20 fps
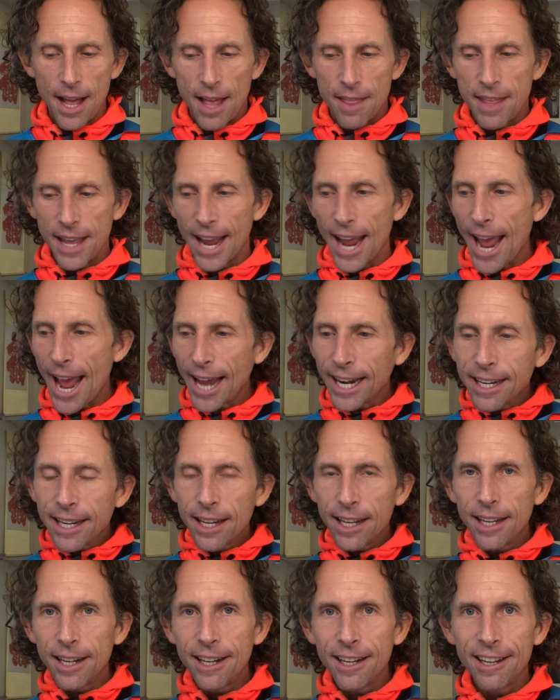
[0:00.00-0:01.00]
They
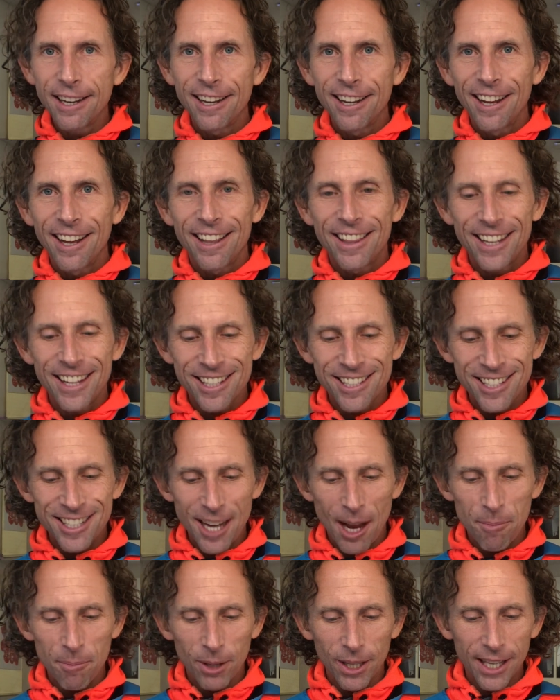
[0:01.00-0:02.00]
ended the
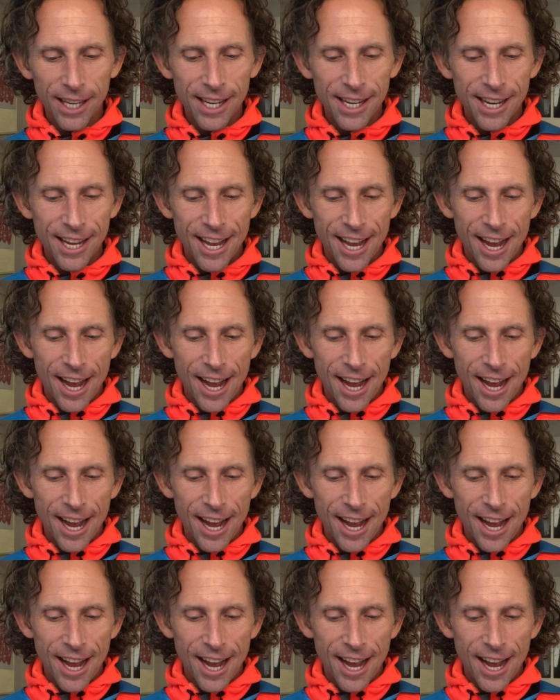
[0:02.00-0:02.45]
assembly